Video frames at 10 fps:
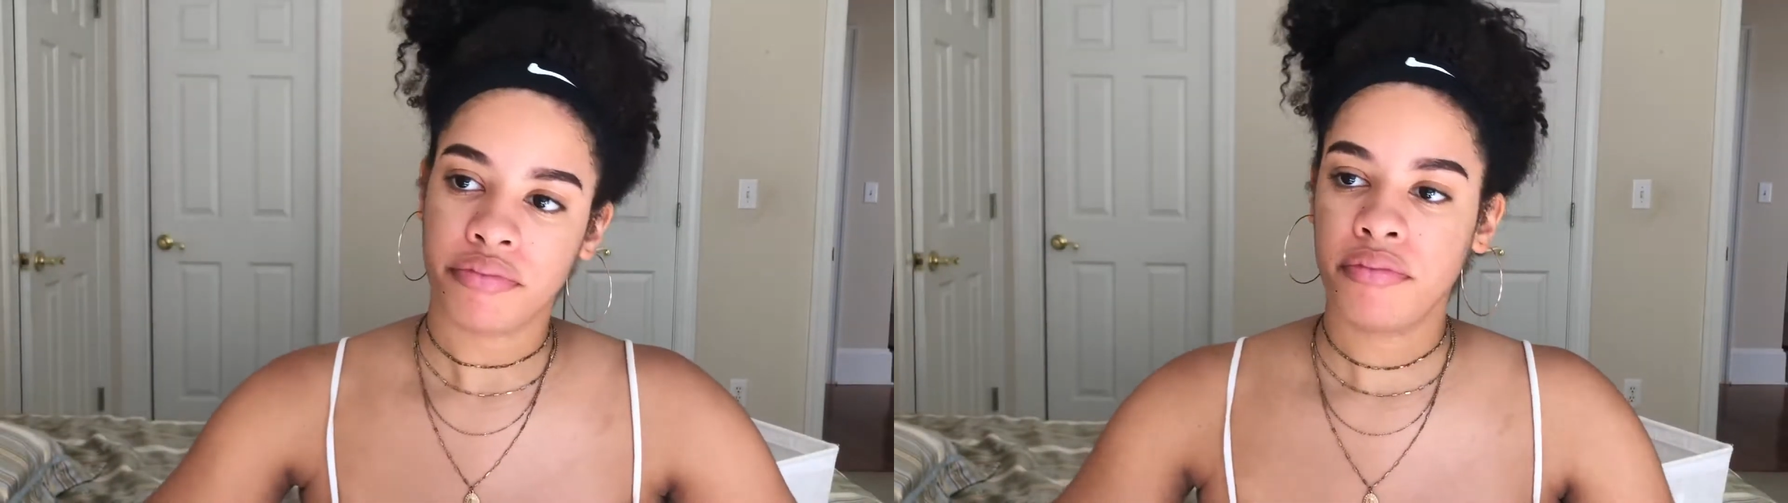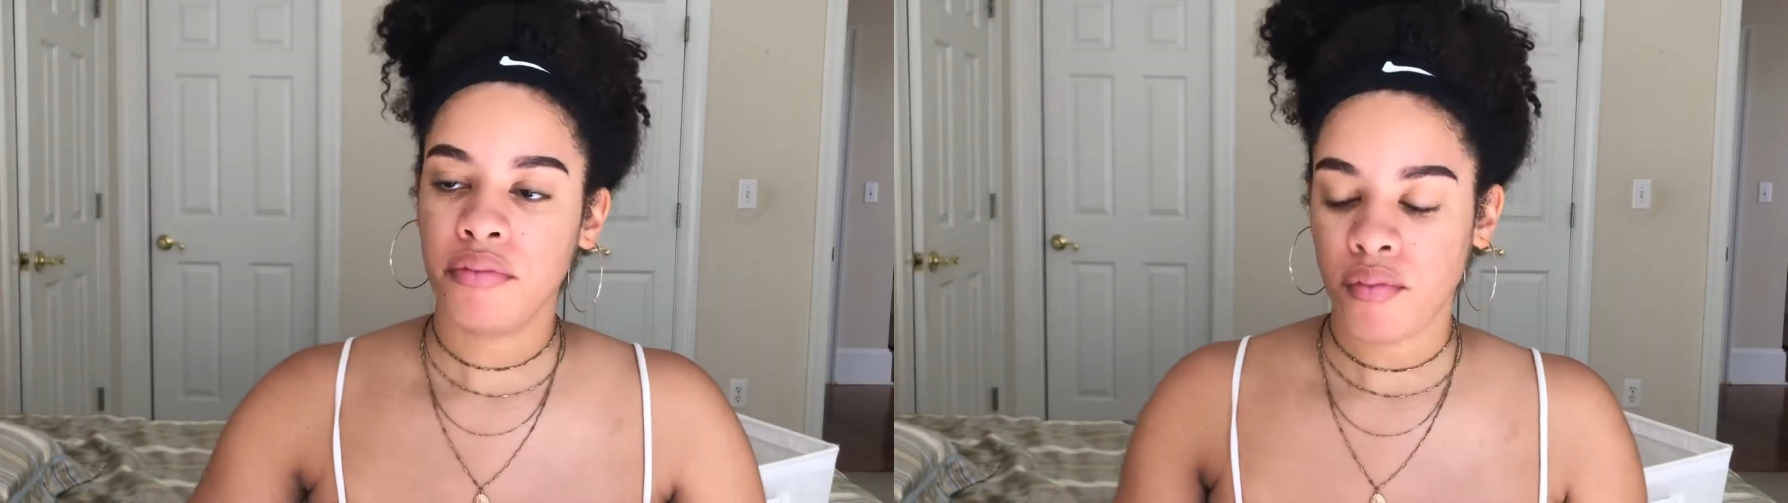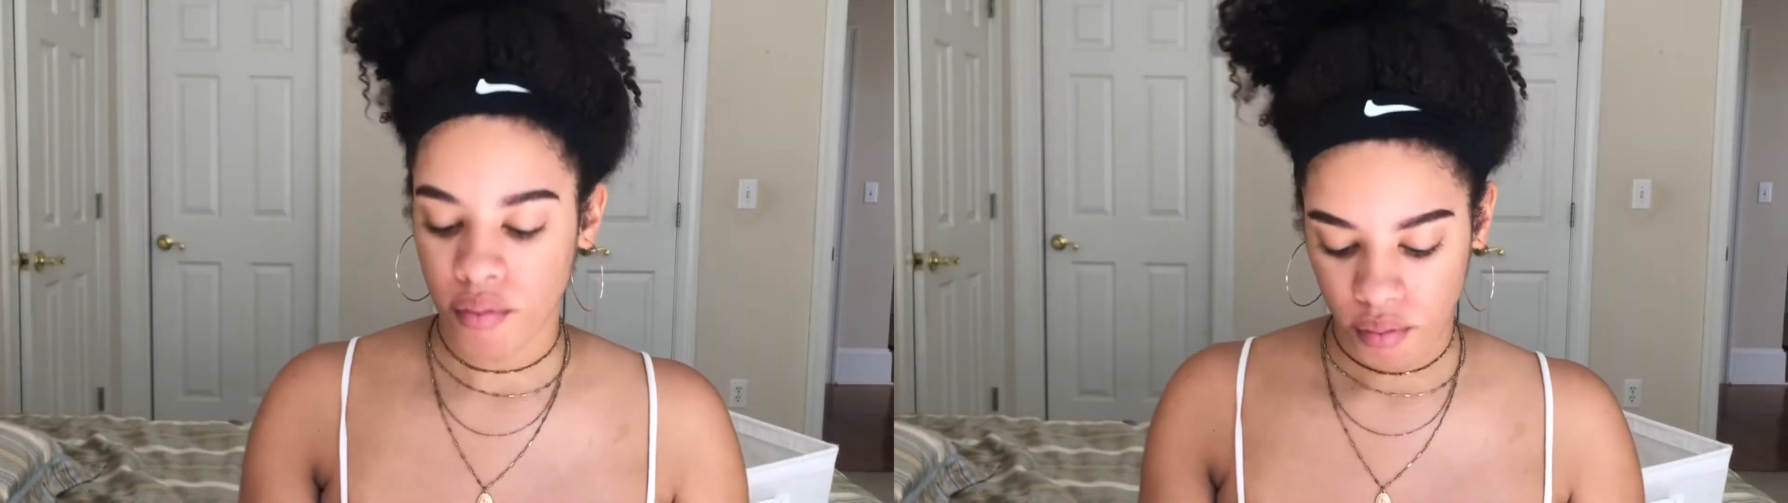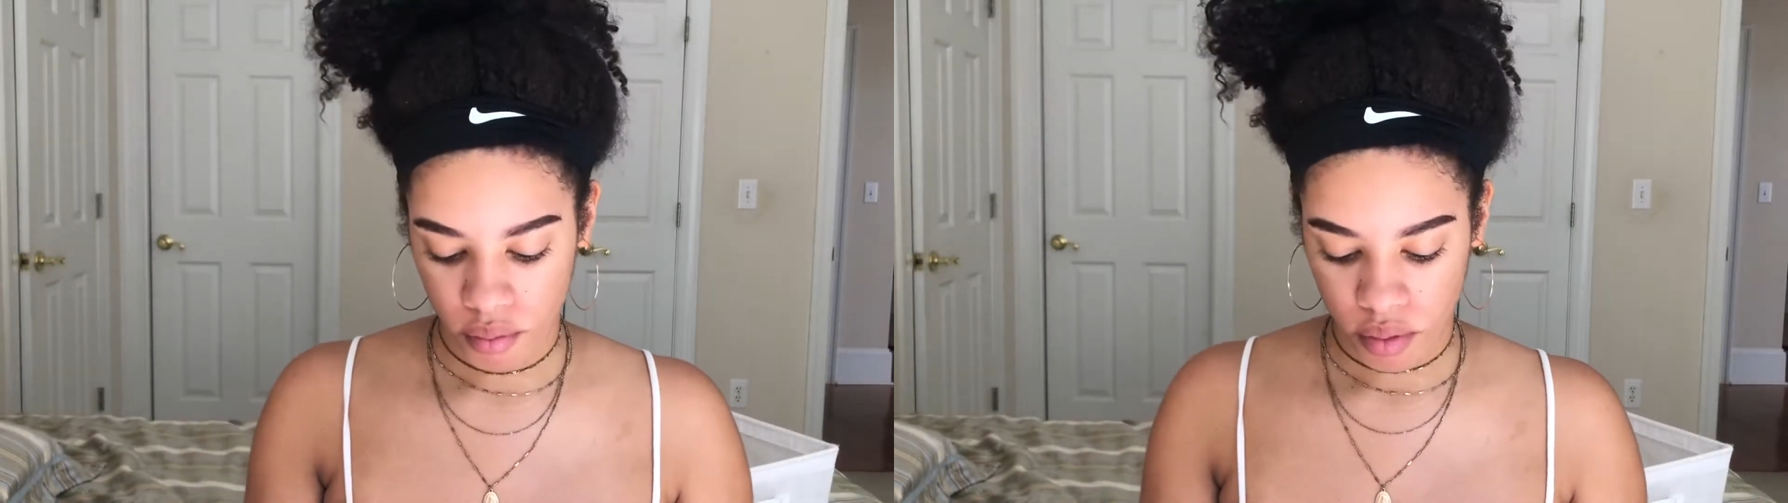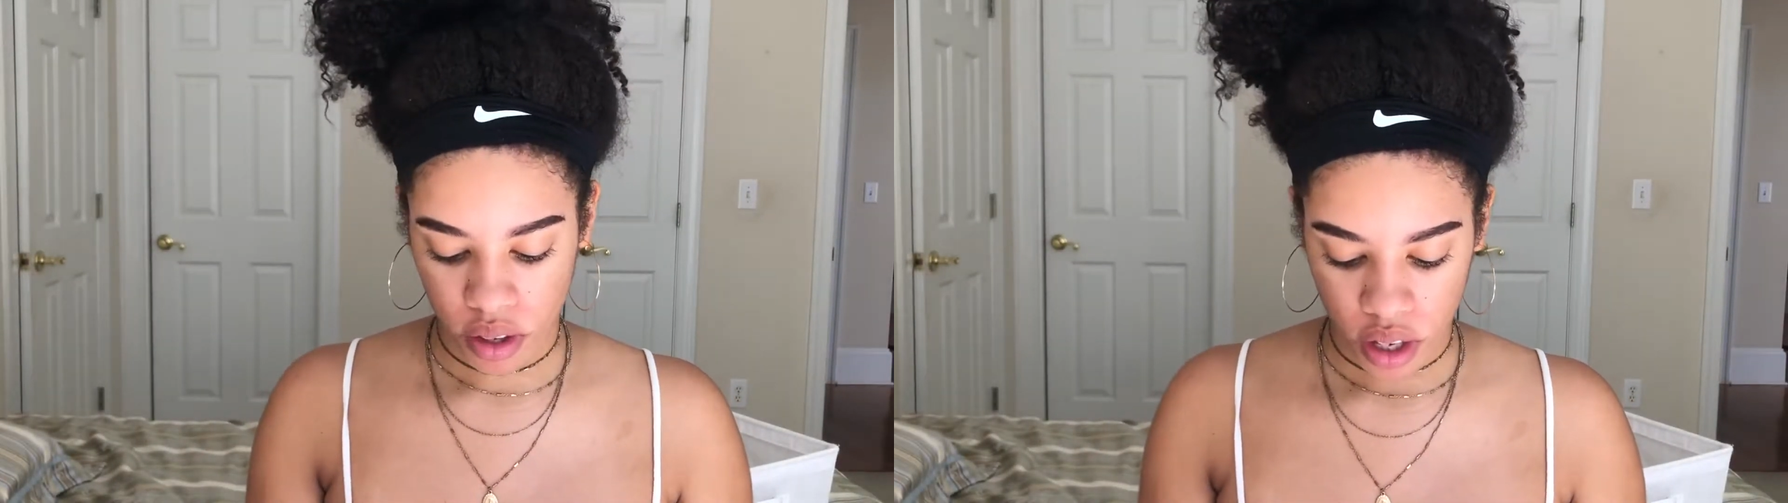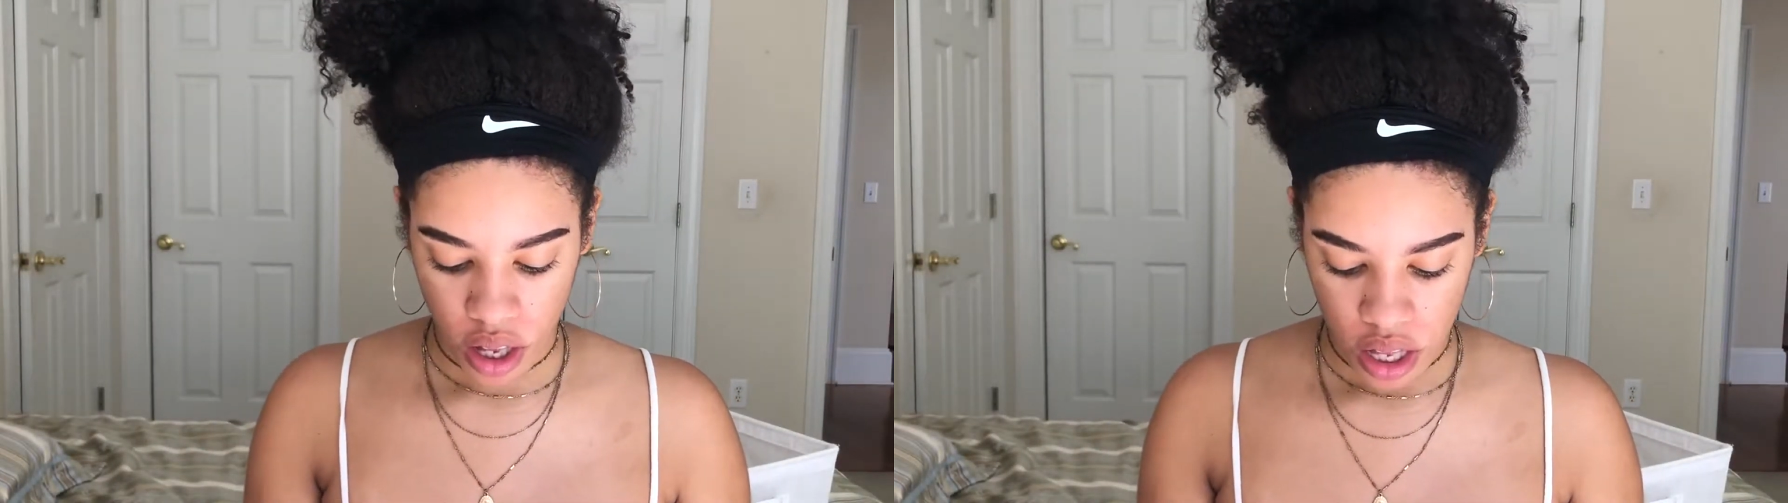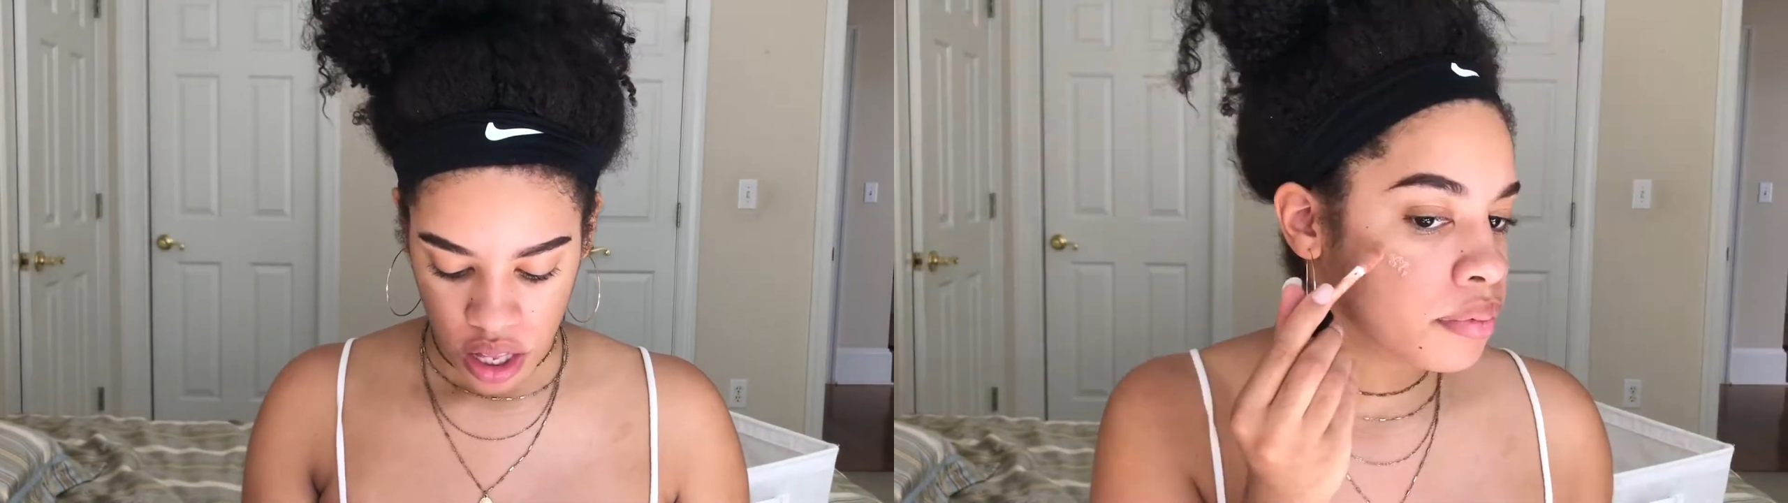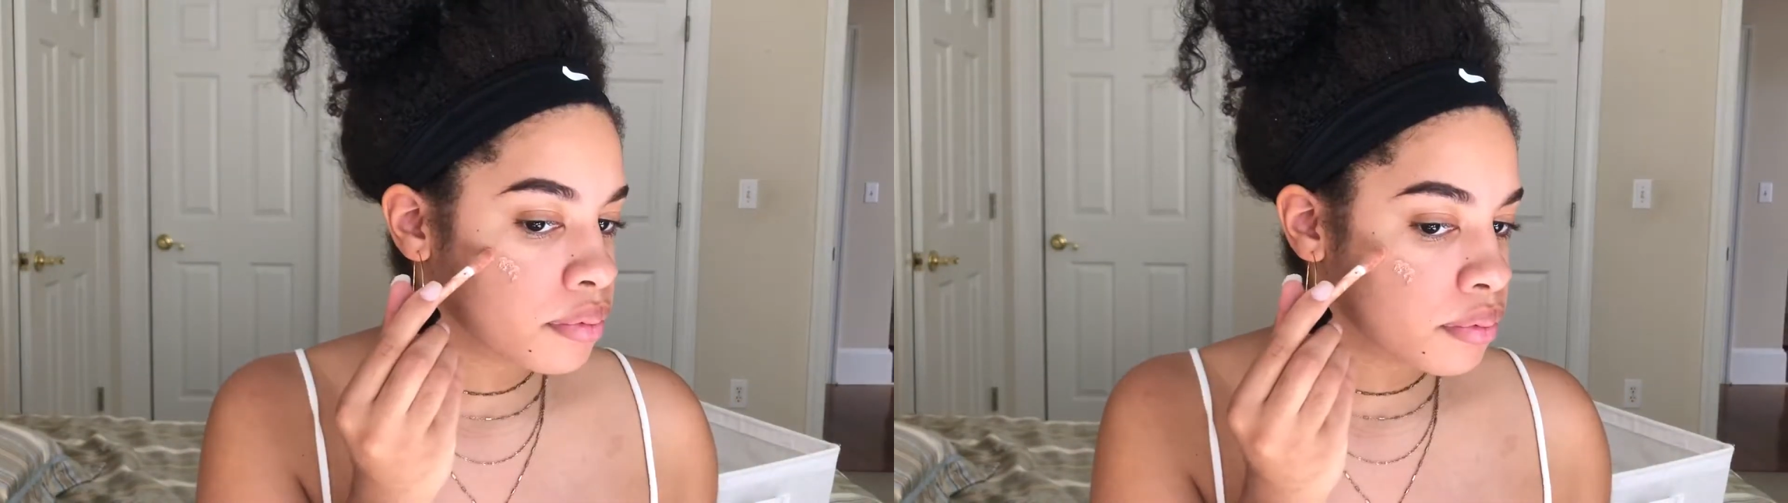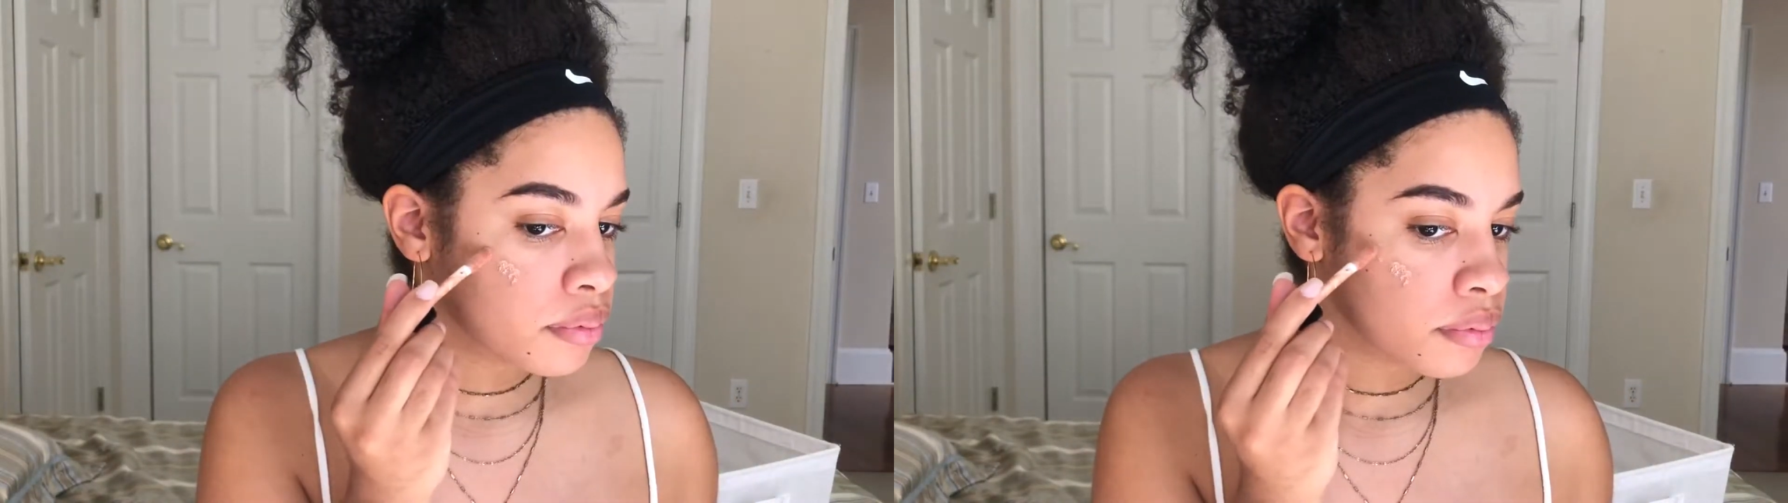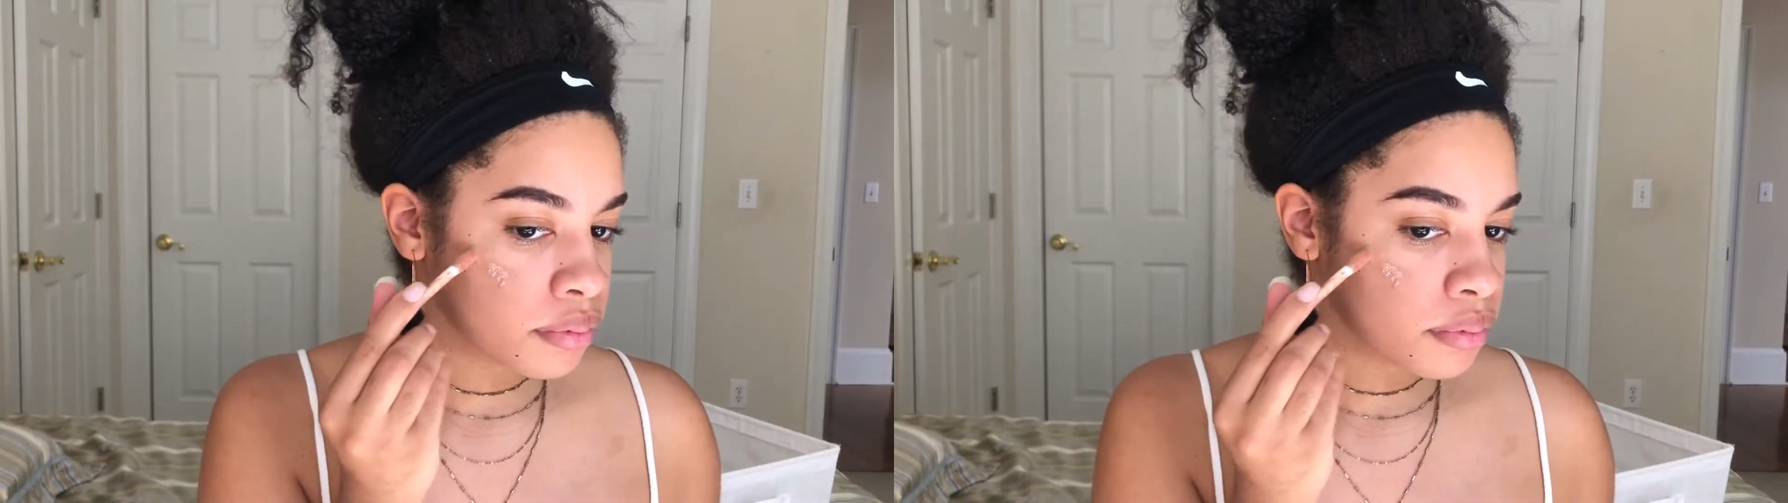as well as my forehead.